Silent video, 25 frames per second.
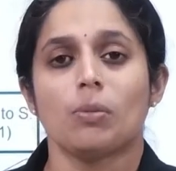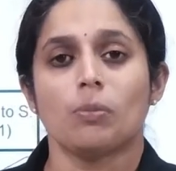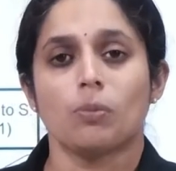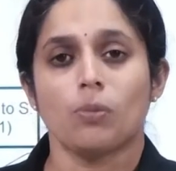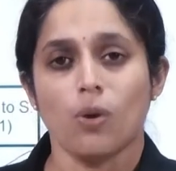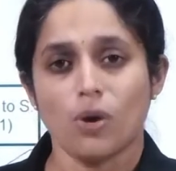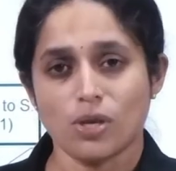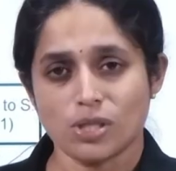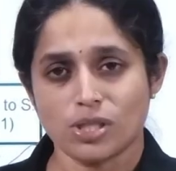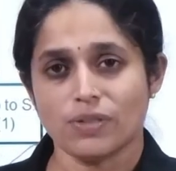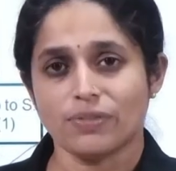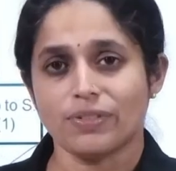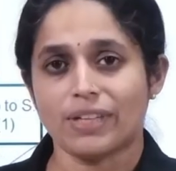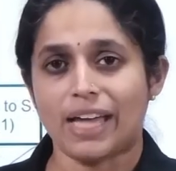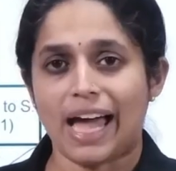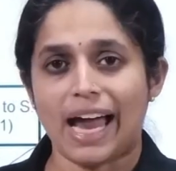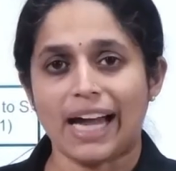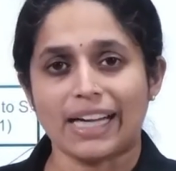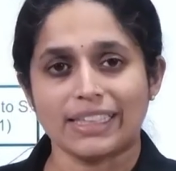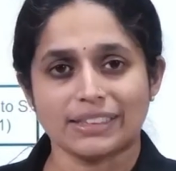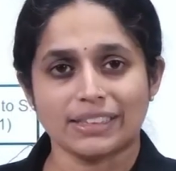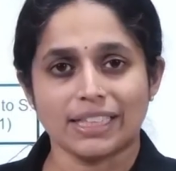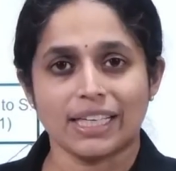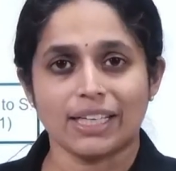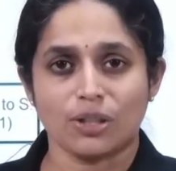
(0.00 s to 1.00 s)
most of the
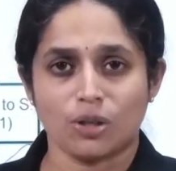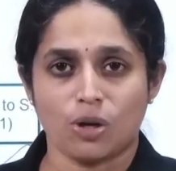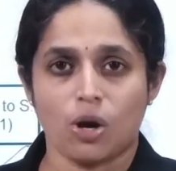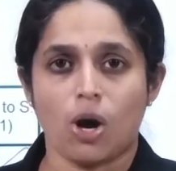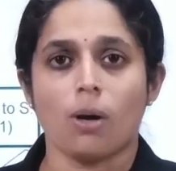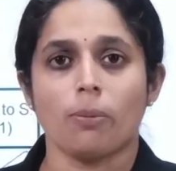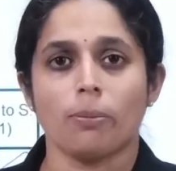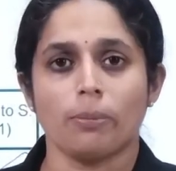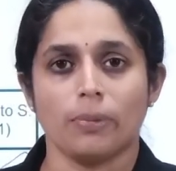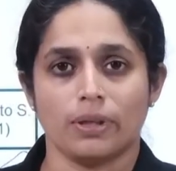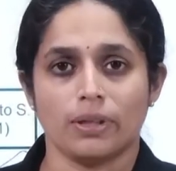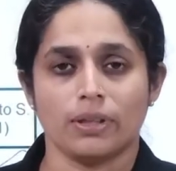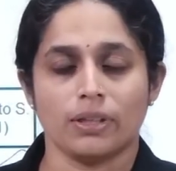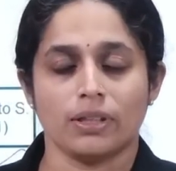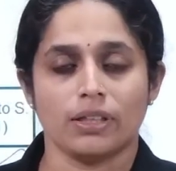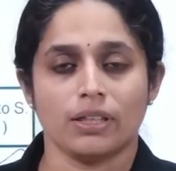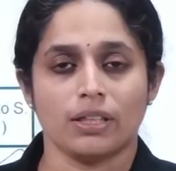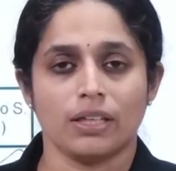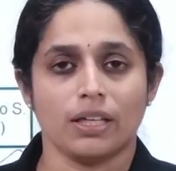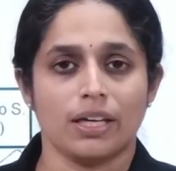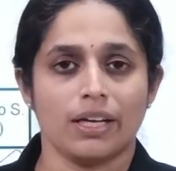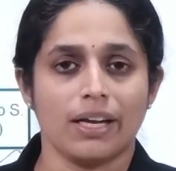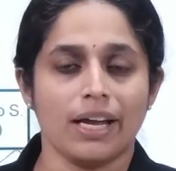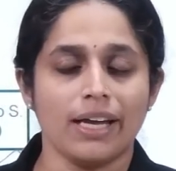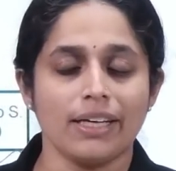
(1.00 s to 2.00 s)
acts are common,
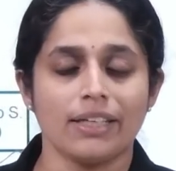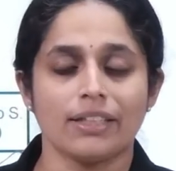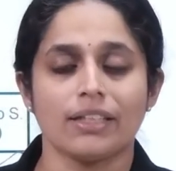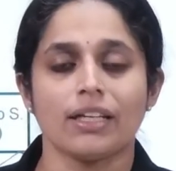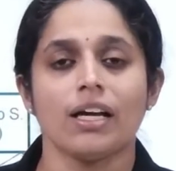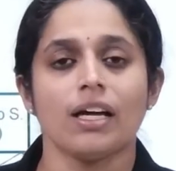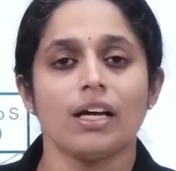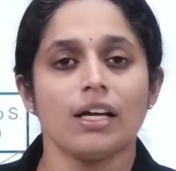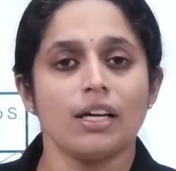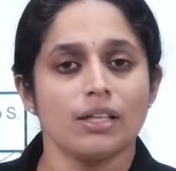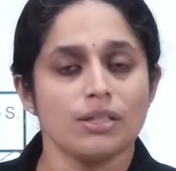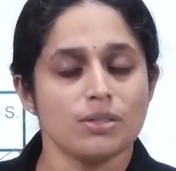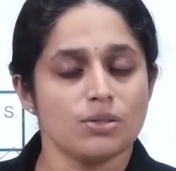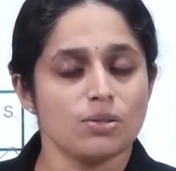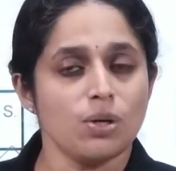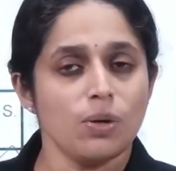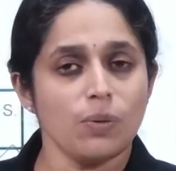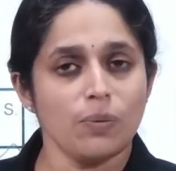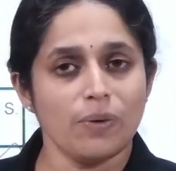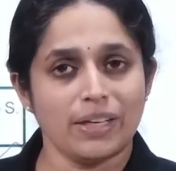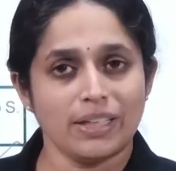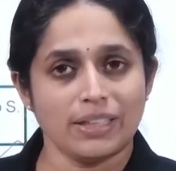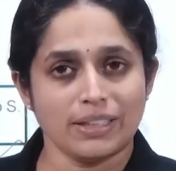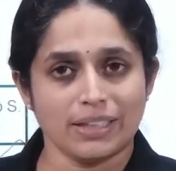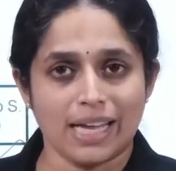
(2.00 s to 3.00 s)
right.
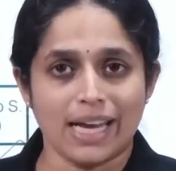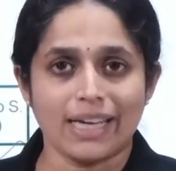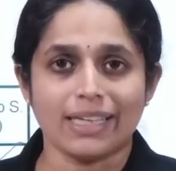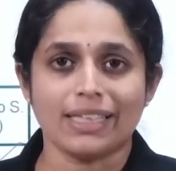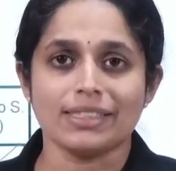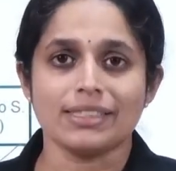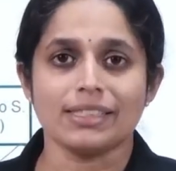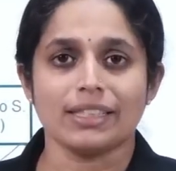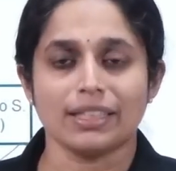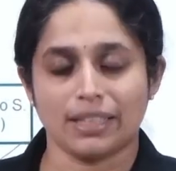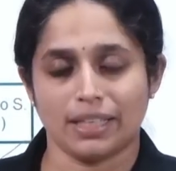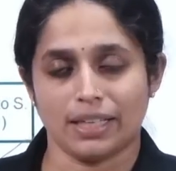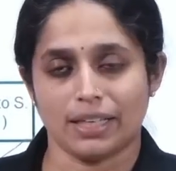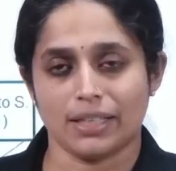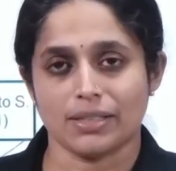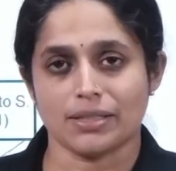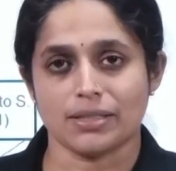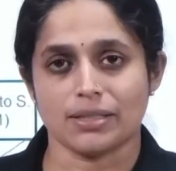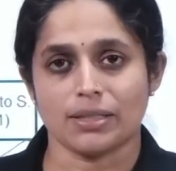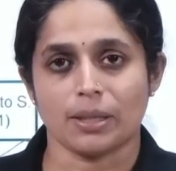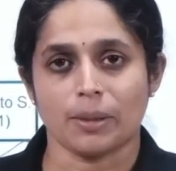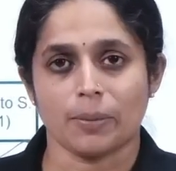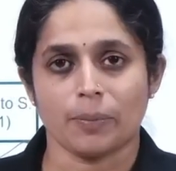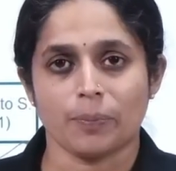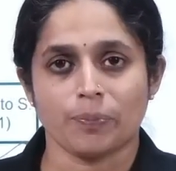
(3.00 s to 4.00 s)
So, when that is the
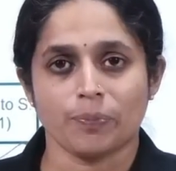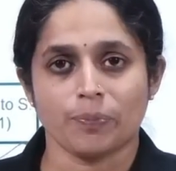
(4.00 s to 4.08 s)
case,